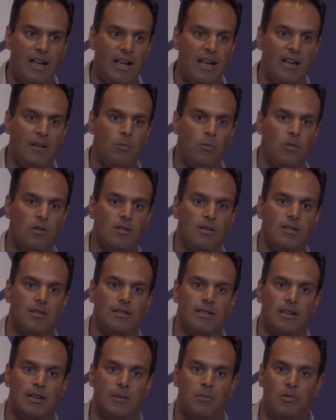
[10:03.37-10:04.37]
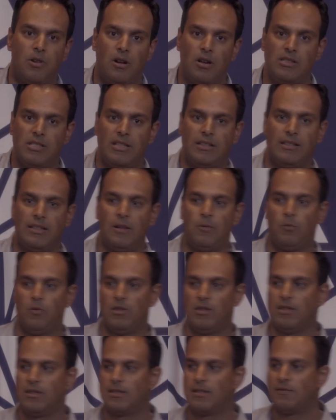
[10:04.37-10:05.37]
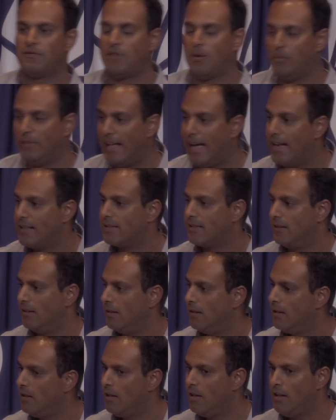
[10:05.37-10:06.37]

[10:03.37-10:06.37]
had was a project that was from NASA.